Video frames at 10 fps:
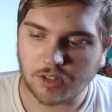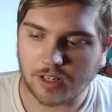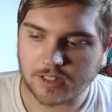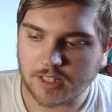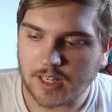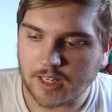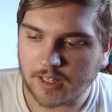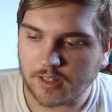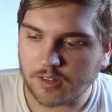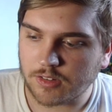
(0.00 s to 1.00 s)
So like
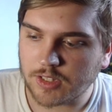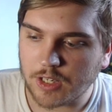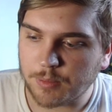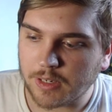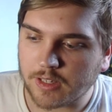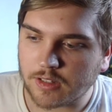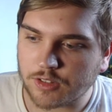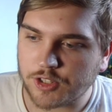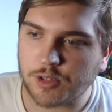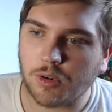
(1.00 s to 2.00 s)
say you pick
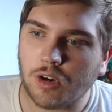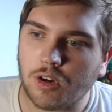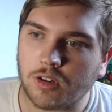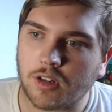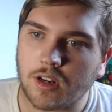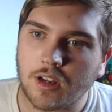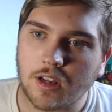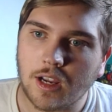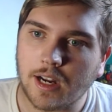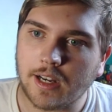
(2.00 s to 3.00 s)
Stuart Hogg
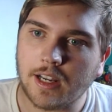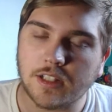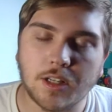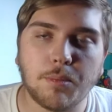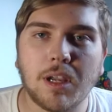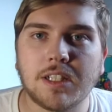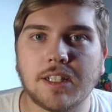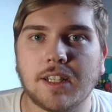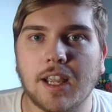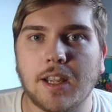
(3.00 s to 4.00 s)
and he has an
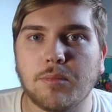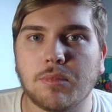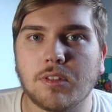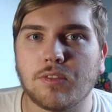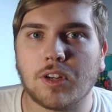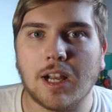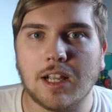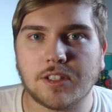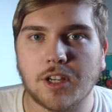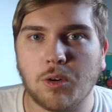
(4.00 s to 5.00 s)
amazing game for
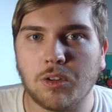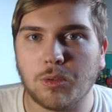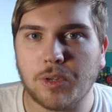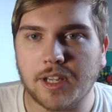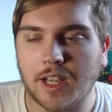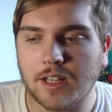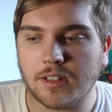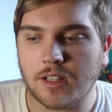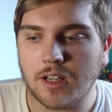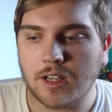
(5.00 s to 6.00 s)
Glasgow on the
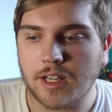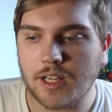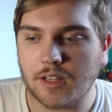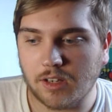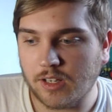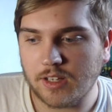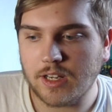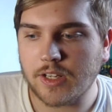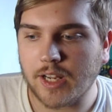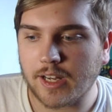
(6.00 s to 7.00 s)
weekend, he
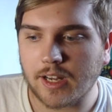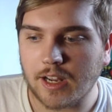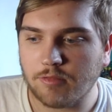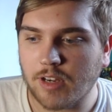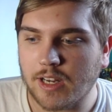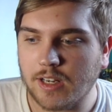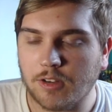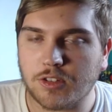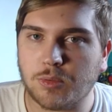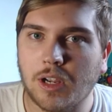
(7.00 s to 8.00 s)
can get rated
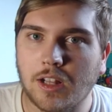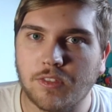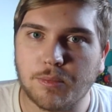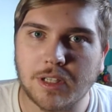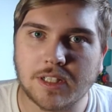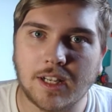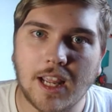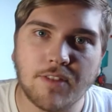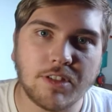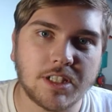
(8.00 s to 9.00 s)
out of 12, and
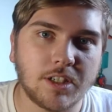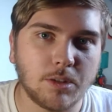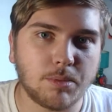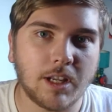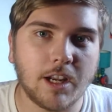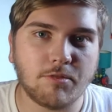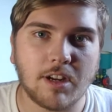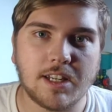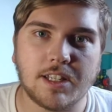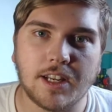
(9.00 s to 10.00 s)
basically every single player
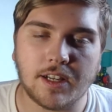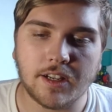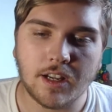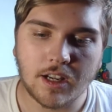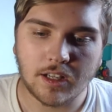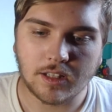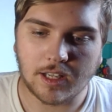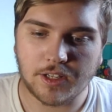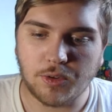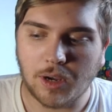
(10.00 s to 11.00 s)
rating
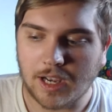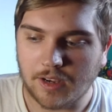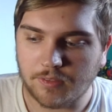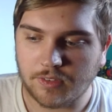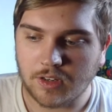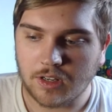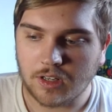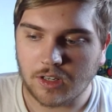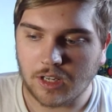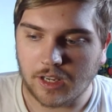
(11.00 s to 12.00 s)
that you have,
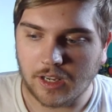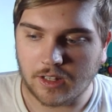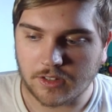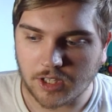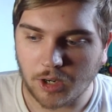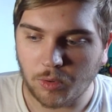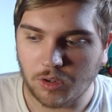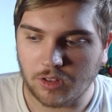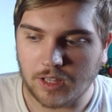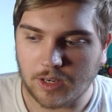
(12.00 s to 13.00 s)
the
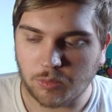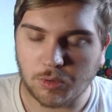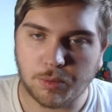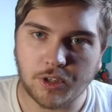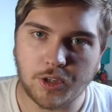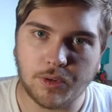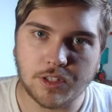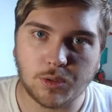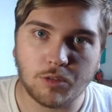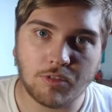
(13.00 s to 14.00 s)
total then will put you
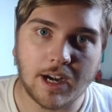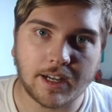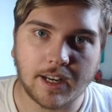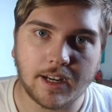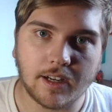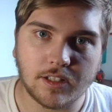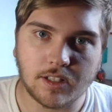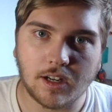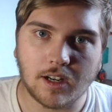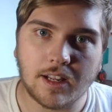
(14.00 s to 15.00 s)
into a ranking
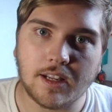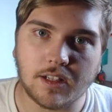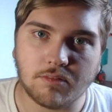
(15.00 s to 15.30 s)
into the league.